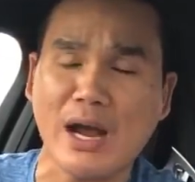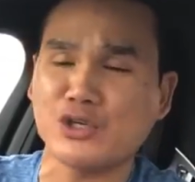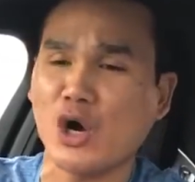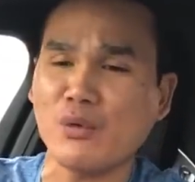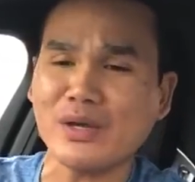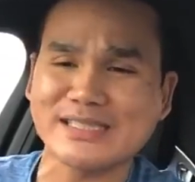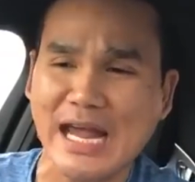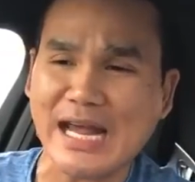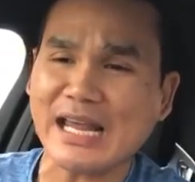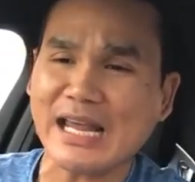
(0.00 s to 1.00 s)
I show you
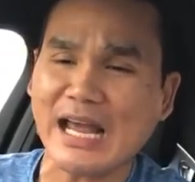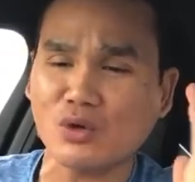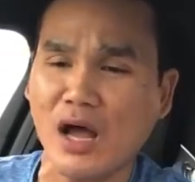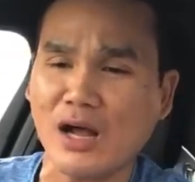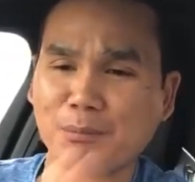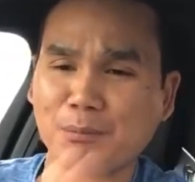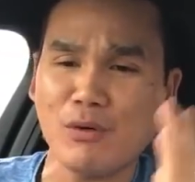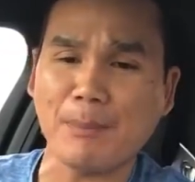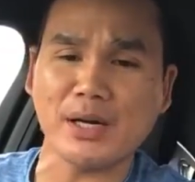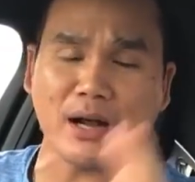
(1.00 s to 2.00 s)
exactly how to lock
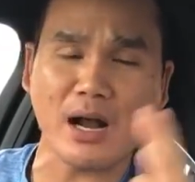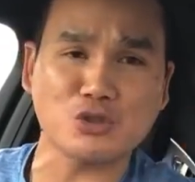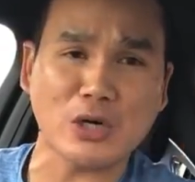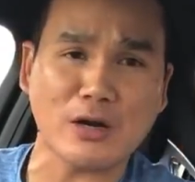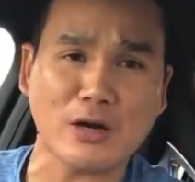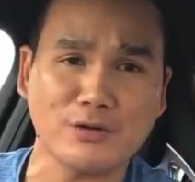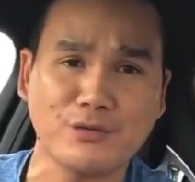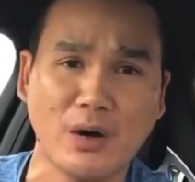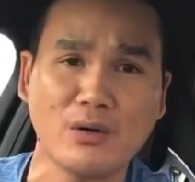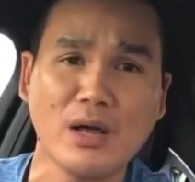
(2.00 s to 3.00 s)
you up on the contract over the
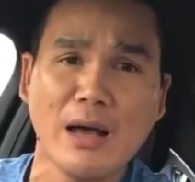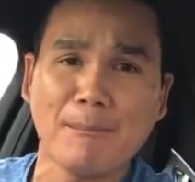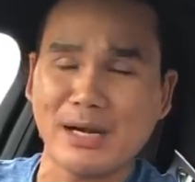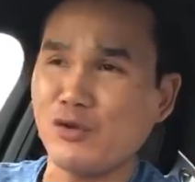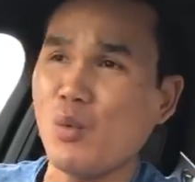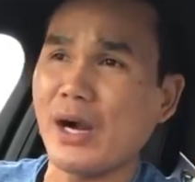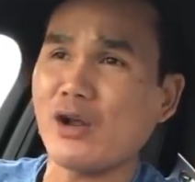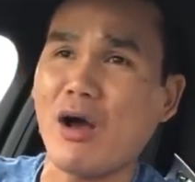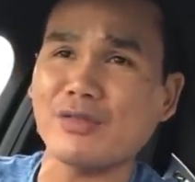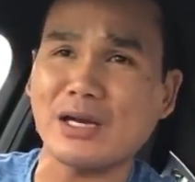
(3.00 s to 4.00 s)
phone. But if you want
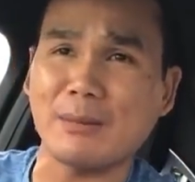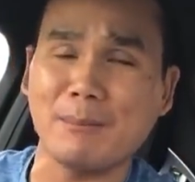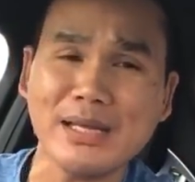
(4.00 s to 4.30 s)
to go out there and